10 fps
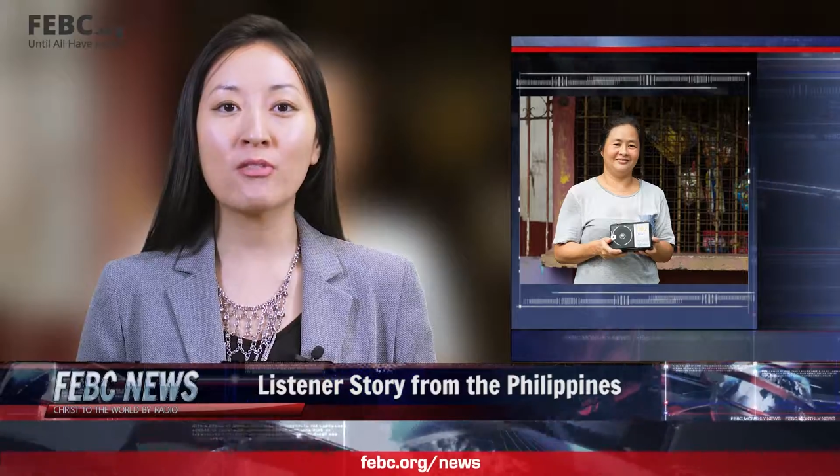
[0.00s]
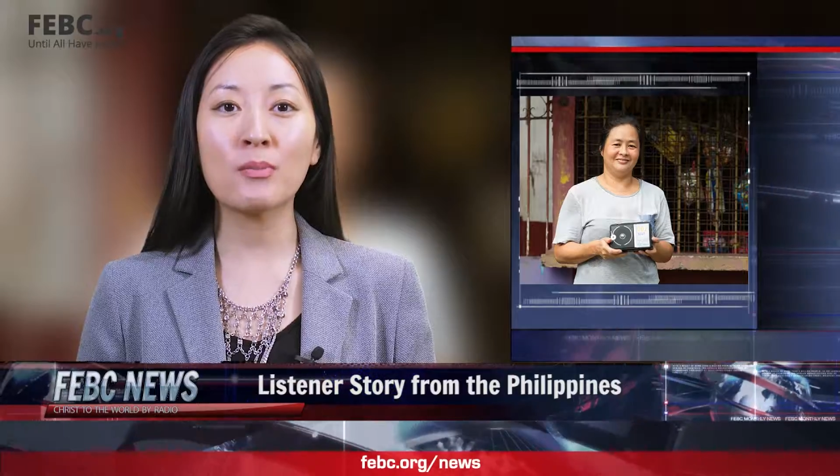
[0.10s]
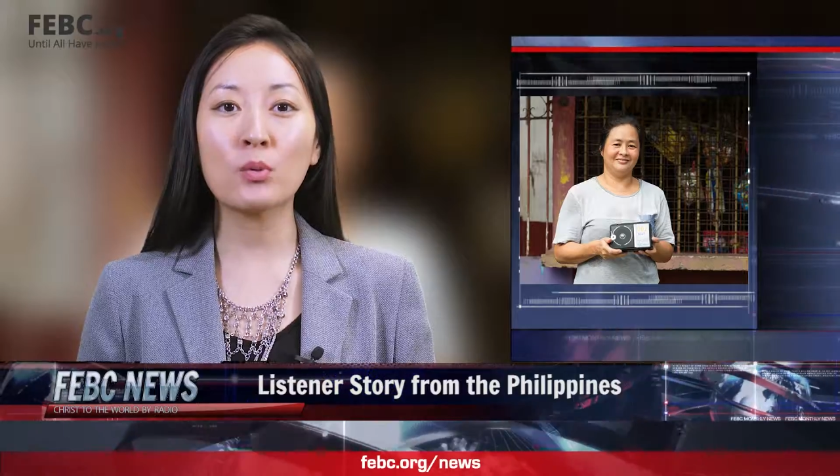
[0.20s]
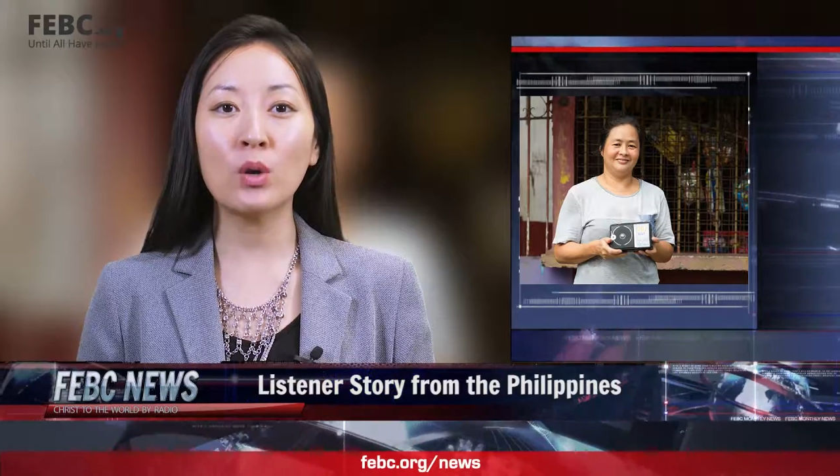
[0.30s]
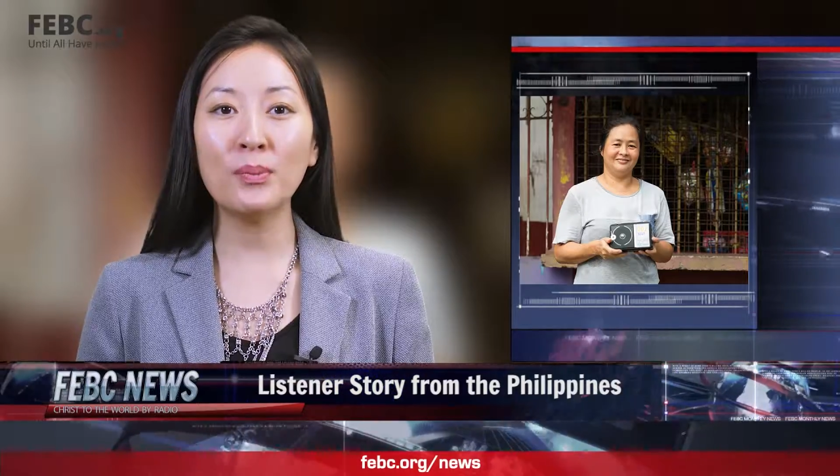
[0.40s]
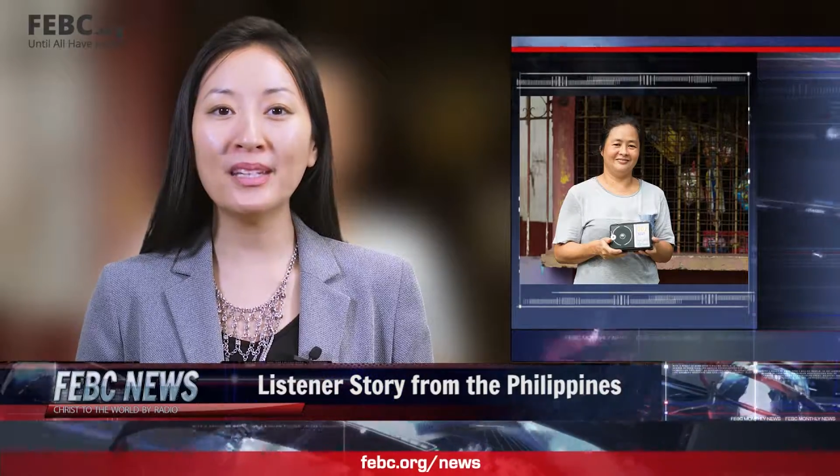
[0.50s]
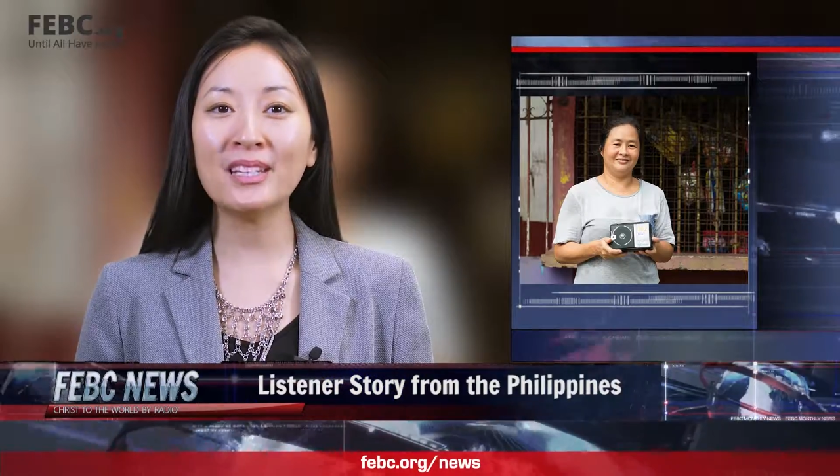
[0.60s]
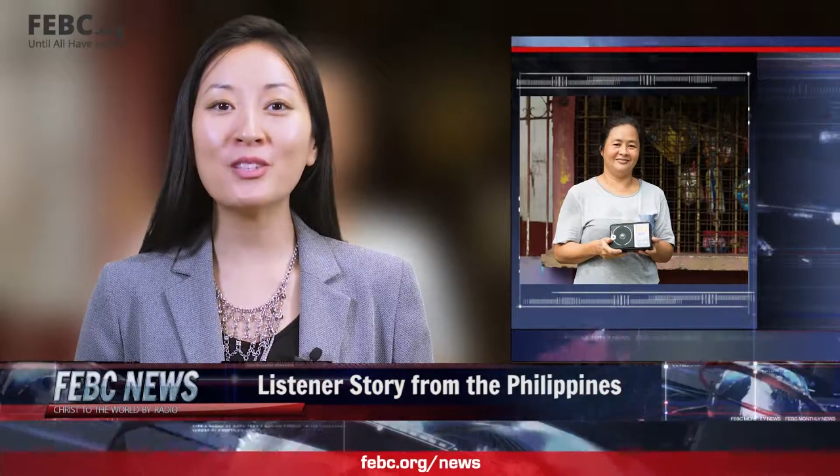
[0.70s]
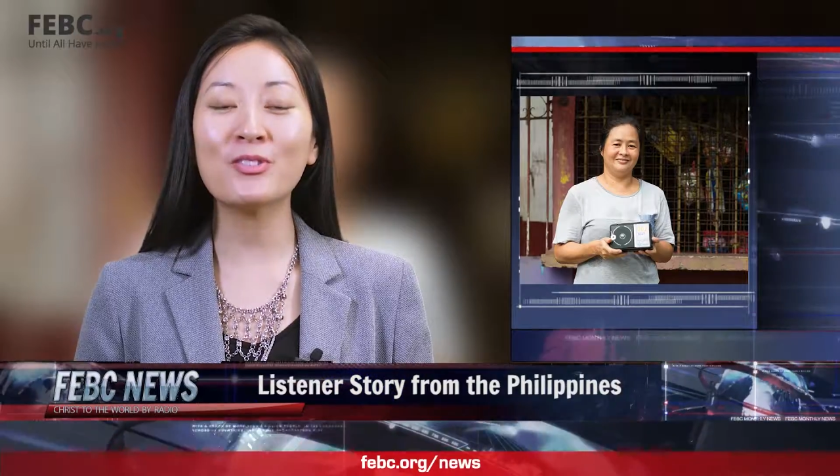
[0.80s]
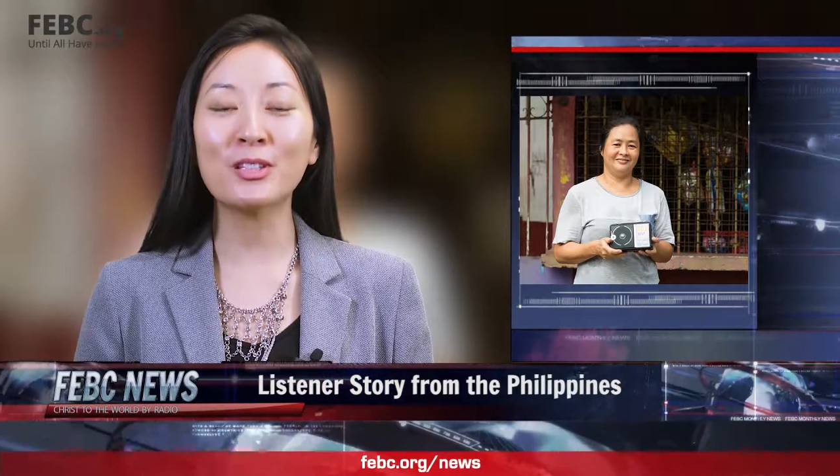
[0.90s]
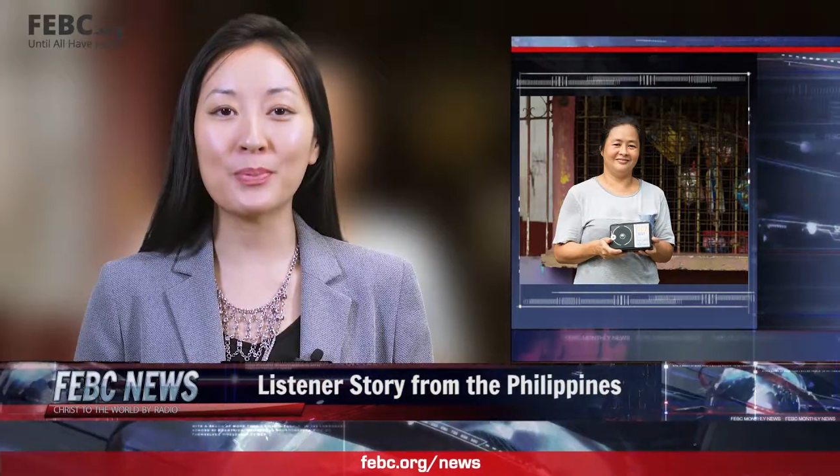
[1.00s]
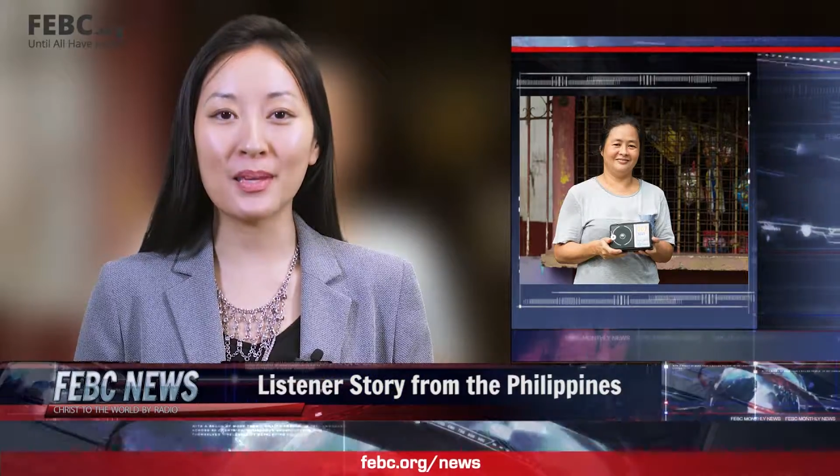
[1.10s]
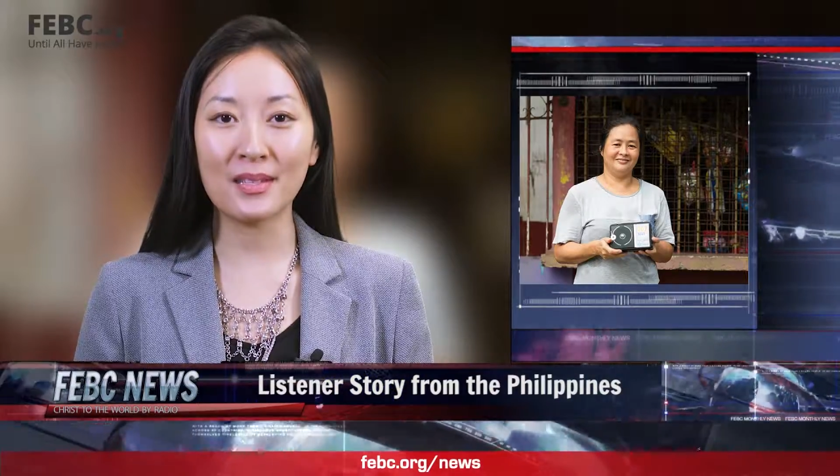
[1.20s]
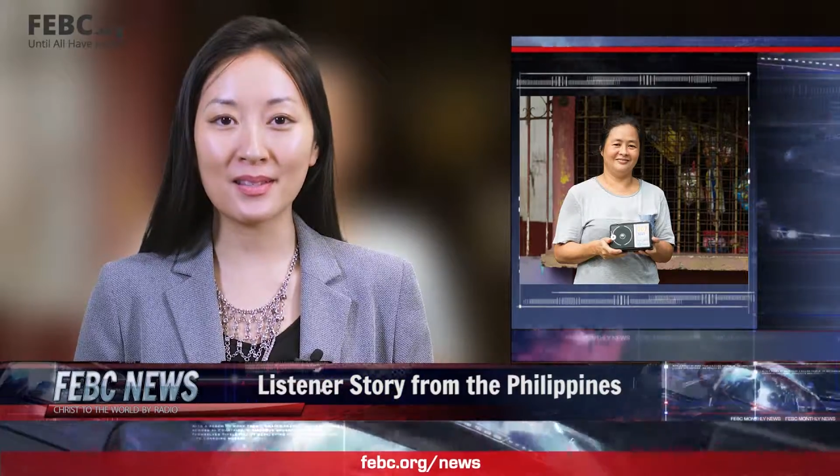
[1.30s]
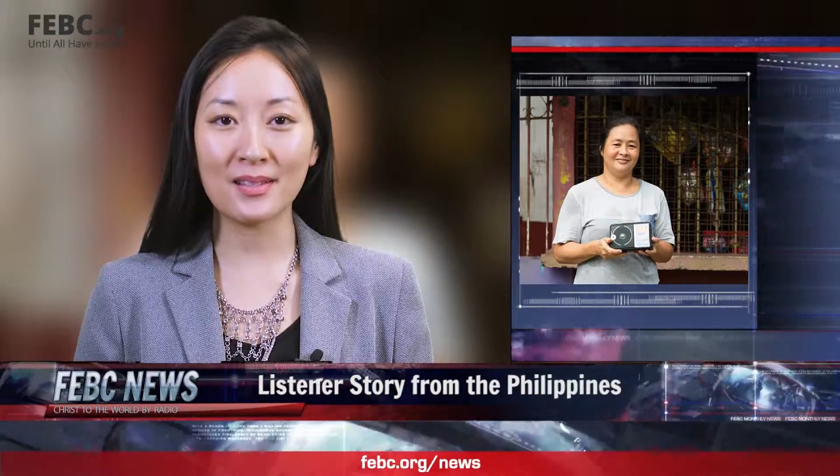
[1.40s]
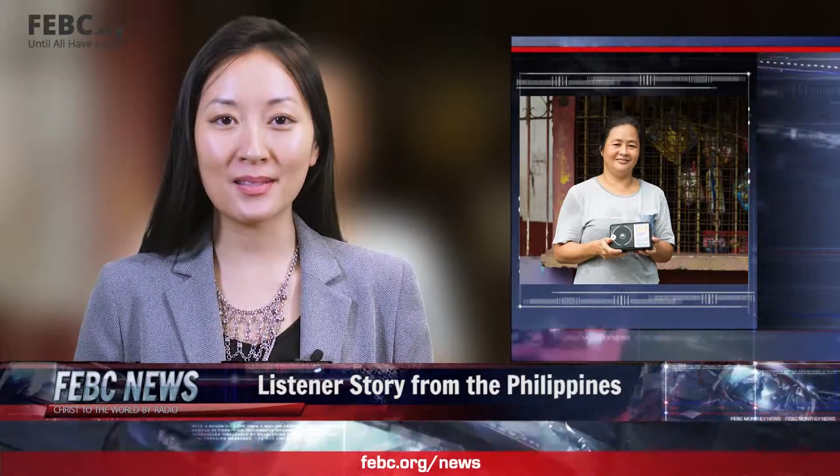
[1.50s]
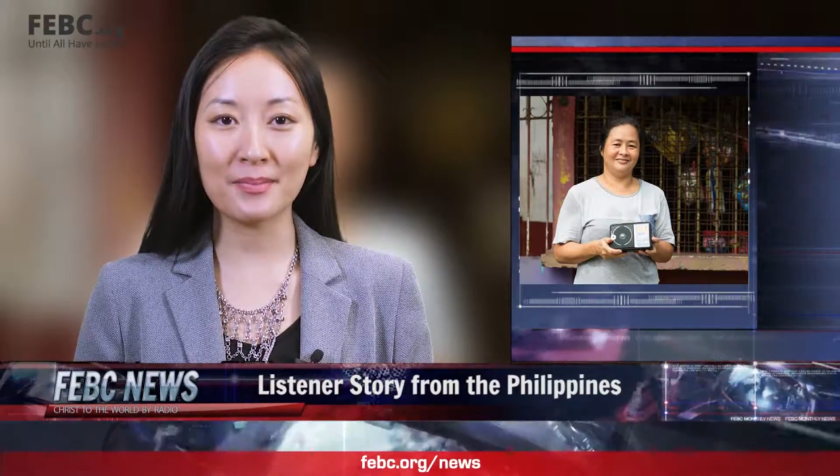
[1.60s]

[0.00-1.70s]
from a woman in the Philippines.